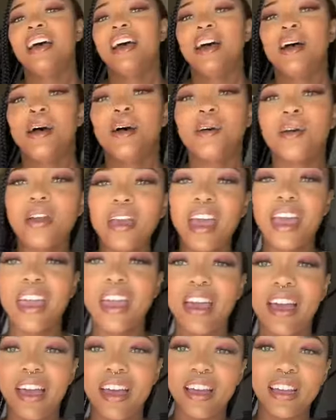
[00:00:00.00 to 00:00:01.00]
Okay
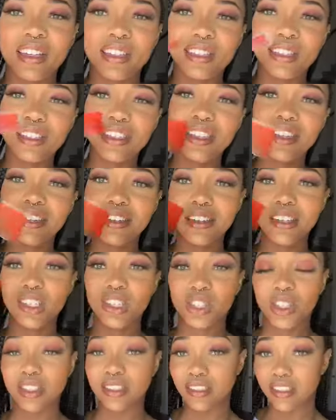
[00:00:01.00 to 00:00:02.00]
guys,
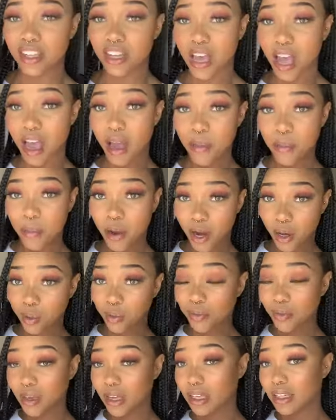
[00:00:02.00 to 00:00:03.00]
she's not
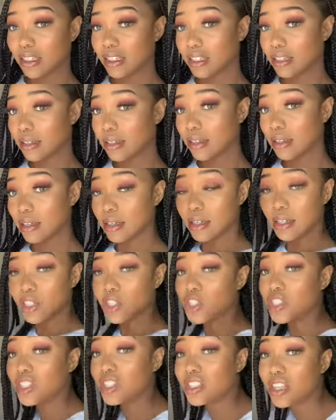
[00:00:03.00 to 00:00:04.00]
perfect.
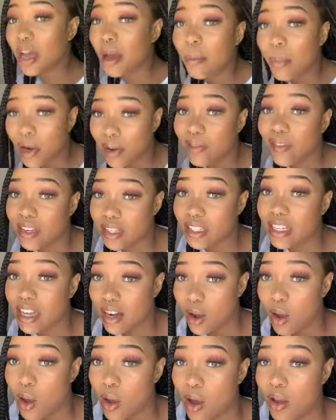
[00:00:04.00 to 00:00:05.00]
She's not perfect at
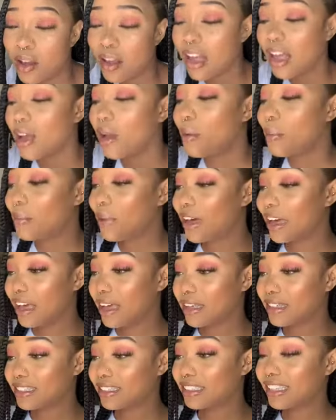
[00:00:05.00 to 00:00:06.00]
all,
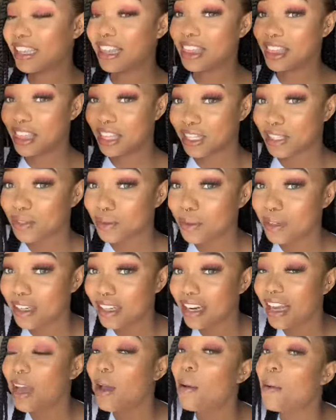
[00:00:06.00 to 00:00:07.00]
but this
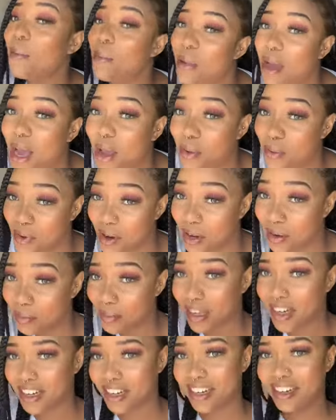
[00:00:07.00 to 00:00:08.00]
one might work
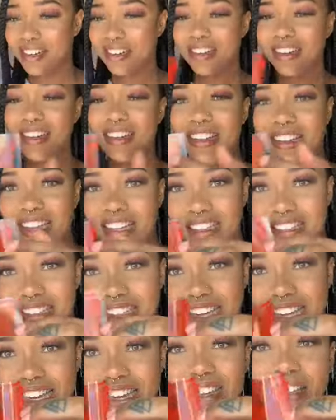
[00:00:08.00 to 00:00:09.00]
better. Let's
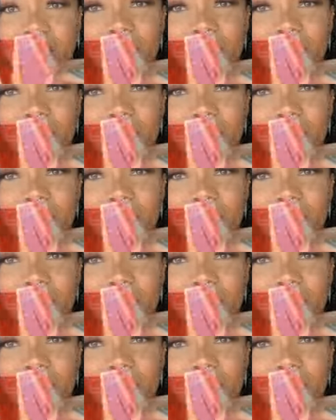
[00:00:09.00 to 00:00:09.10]
see.